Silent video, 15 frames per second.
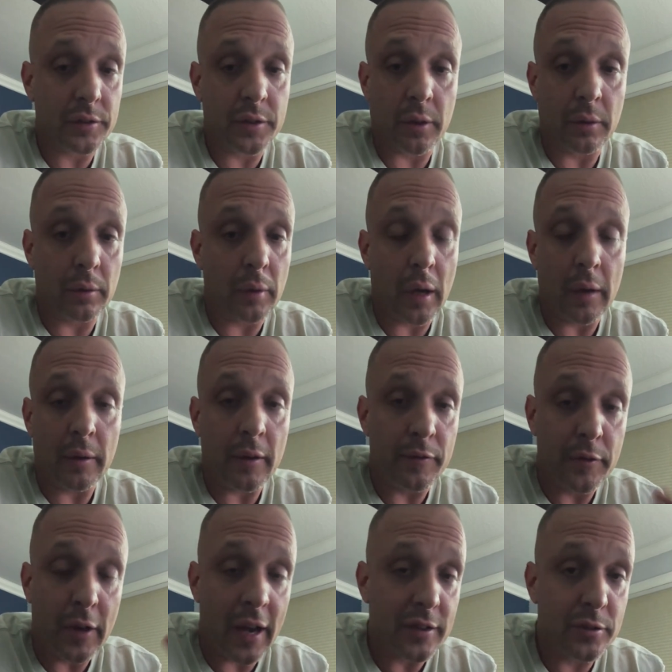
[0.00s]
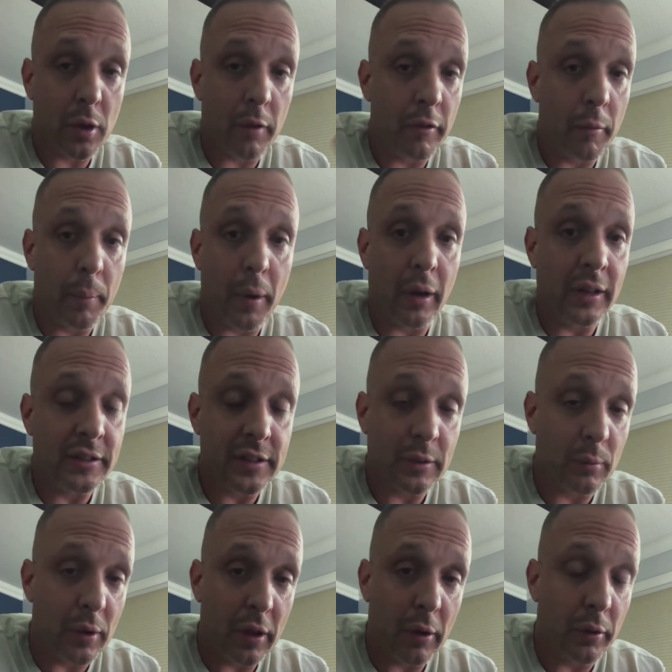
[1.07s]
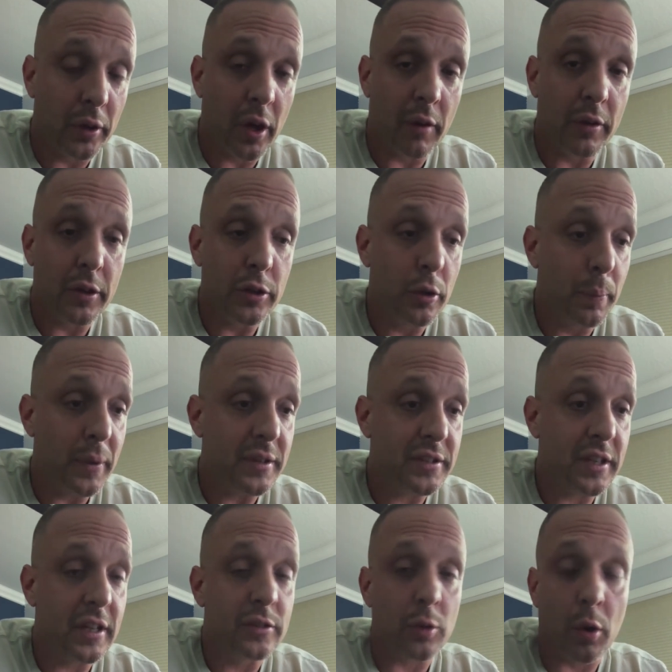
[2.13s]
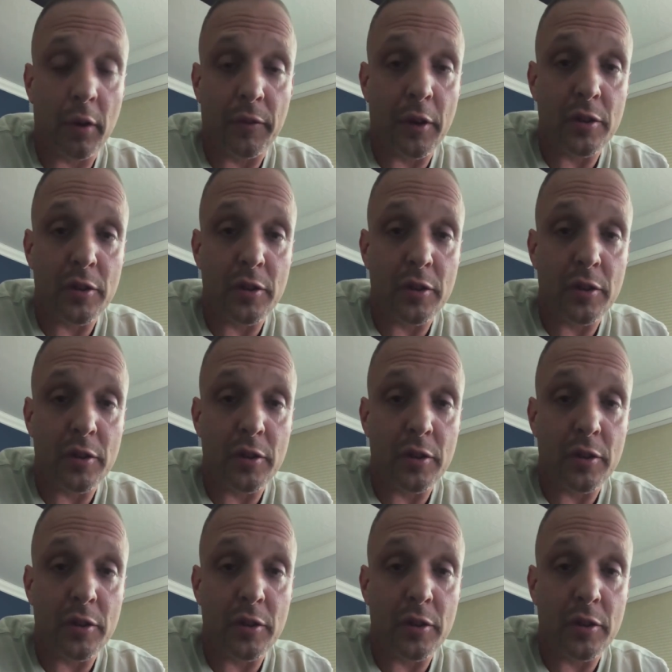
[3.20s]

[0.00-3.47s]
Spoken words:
So if you guys know of a Burlington where they don't cover the UPCs, or